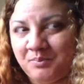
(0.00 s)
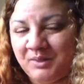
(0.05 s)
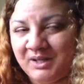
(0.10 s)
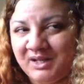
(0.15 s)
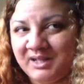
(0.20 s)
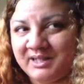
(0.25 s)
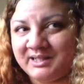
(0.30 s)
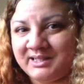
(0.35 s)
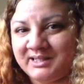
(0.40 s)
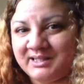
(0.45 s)

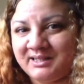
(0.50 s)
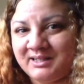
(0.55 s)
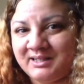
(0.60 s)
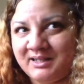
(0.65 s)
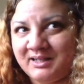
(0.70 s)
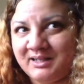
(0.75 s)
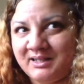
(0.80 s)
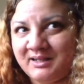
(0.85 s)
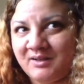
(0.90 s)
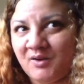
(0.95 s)
because
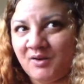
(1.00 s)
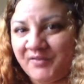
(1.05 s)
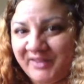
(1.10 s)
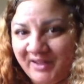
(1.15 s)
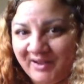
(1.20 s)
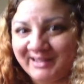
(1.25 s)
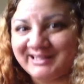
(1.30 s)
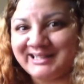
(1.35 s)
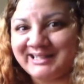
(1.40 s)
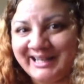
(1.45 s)
of
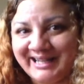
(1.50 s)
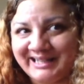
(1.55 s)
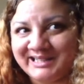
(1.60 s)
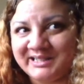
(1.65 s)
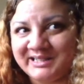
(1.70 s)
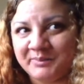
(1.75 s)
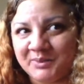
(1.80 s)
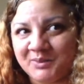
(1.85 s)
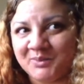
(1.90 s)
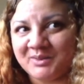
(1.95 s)
the
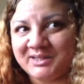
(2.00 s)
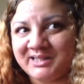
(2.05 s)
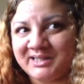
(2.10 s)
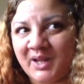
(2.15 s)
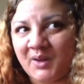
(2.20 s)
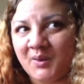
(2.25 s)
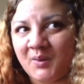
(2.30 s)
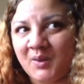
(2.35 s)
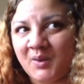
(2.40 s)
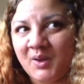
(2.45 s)
isolation, but
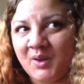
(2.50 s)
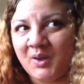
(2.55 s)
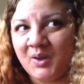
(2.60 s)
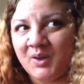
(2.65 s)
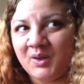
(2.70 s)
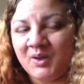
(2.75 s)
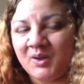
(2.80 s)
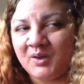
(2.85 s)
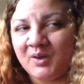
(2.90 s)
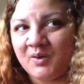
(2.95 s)
also
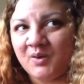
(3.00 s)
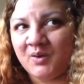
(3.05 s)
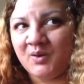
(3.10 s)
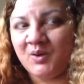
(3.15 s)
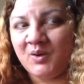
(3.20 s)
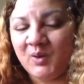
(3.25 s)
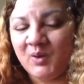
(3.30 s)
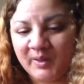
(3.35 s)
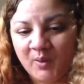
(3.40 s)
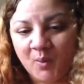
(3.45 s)

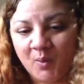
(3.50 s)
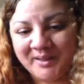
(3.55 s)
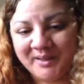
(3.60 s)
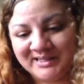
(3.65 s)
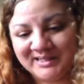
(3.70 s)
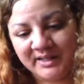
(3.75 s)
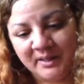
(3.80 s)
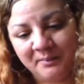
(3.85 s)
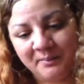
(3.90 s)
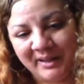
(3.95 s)
look
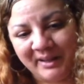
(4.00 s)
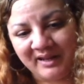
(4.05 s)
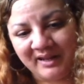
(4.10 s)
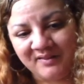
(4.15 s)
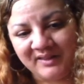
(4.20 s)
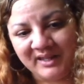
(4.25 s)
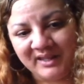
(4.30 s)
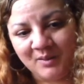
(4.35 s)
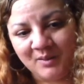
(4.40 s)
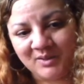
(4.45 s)
almost looking back
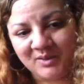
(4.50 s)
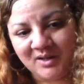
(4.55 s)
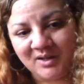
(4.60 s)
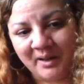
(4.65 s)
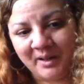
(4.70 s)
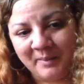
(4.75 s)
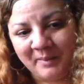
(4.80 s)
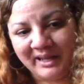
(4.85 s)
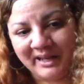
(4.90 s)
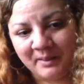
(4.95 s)
and thinking, well, did
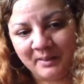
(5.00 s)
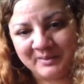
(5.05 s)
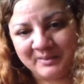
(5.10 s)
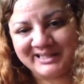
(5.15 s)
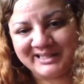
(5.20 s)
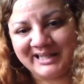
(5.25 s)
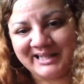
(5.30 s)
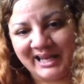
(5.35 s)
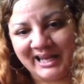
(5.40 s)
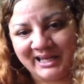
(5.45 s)
I make a
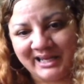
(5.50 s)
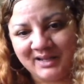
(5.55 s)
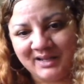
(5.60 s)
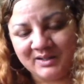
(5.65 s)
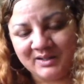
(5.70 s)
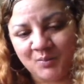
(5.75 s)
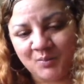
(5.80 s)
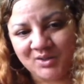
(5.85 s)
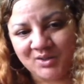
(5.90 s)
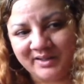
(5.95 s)
mistake?
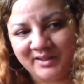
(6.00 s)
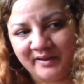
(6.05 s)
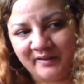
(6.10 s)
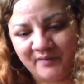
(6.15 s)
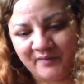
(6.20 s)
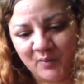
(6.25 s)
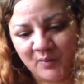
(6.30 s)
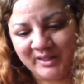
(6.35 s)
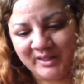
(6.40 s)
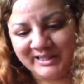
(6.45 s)
Was I
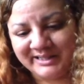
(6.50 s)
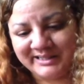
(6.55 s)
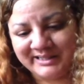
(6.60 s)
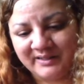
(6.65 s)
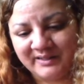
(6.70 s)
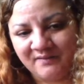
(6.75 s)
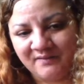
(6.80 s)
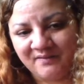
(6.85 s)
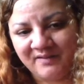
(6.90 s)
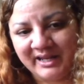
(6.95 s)
foolish in
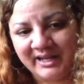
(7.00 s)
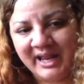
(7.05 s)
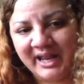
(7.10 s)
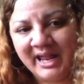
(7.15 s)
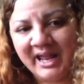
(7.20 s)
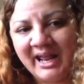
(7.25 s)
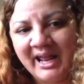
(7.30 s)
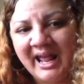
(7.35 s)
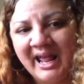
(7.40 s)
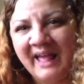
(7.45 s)
something?
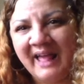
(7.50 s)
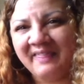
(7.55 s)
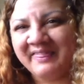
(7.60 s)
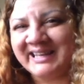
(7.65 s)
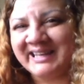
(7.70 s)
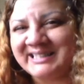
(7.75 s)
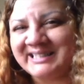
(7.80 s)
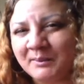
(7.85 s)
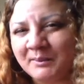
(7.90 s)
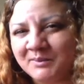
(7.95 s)
And
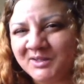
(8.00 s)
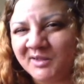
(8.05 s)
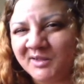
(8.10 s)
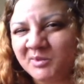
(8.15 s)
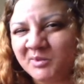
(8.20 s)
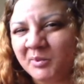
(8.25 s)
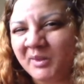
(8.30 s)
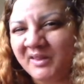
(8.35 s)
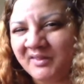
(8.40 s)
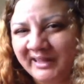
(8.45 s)
then
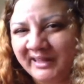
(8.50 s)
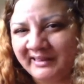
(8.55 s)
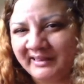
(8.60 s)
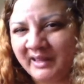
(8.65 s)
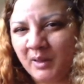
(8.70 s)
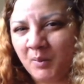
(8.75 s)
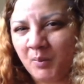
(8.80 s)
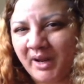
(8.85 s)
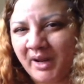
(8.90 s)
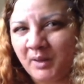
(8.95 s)
sometimes when we think
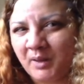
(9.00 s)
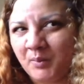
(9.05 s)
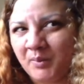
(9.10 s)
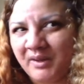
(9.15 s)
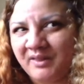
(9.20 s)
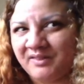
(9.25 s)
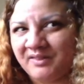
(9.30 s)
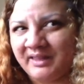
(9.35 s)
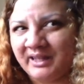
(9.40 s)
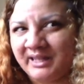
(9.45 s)
that way,
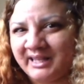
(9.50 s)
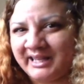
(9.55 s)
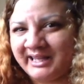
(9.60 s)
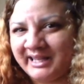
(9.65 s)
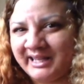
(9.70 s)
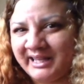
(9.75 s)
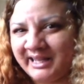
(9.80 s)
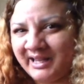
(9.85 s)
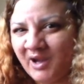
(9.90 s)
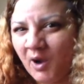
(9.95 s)
we think it,
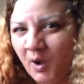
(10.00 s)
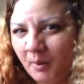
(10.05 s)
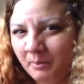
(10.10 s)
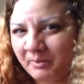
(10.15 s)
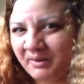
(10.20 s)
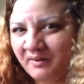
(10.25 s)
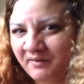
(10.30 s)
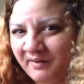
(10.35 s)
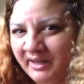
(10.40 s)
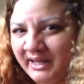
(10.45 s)
it can't
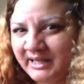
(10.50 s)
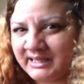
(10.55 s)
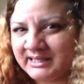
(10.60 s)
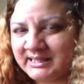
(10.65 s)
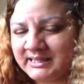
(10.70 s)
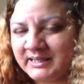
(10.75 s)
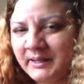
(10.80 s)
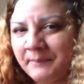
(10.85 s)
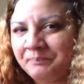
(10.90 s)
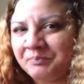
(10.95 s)
be
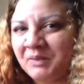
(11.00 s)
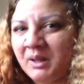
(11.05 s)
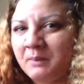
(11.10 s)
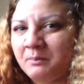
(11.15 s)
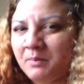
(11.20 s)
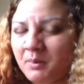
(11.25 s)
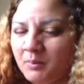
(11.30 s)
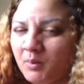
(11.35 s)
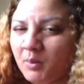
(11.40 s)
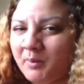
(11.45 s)
fixed.
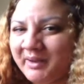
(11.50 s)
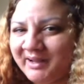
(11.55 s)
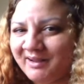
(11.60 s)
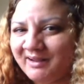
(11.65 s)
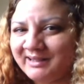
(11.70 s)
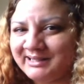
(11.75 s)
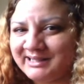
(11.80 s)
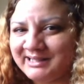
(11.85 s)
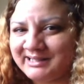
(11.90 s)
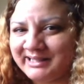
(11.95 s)
But what my
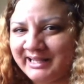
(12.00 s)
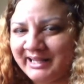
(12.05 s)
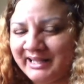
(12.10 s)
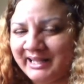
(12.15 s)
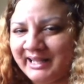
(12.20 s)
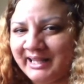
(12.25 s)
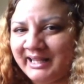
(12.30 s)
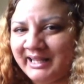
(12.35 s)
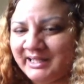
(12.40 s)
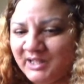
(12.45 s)
guides are
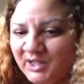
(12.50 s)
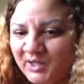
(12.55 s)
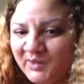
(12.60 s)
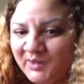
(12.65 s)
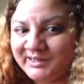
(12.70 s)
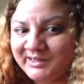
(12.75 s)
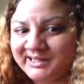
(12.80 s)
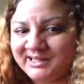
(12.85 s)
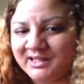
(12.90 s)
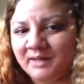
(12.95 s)
saying here,
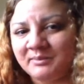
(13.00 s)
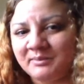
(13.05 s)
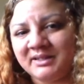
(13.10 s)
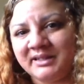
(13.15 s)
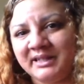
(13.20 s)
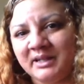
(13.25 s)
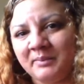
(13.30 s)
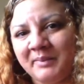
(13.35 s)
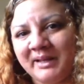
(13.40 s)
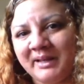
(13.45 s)
use this time to
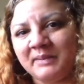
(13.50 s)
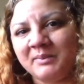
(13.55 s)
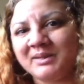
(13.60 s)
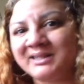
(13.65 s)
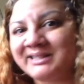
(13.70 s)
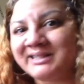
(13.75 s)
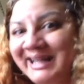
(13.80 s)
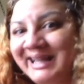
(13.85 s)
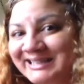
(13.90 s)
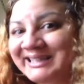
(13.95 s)
think about it
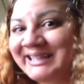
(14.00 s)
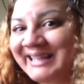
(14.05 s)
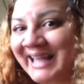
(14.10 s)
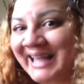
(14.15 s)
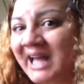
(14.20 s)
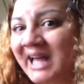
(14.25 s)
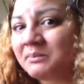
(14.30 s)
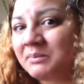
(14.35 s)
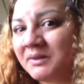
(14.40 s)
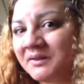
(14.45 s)
because actually it
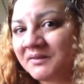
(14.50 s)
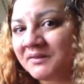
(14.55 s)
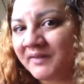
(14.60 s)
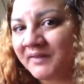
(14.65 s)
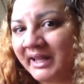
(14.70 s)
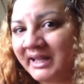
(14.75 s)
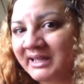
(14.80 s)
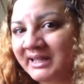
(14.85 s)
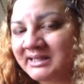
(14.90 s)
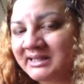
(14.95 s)
can be
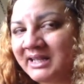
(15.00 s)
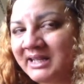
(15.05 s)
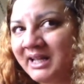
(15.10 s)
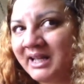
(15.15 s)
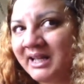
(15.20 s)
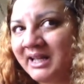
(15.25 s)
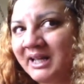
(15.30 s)
fixed.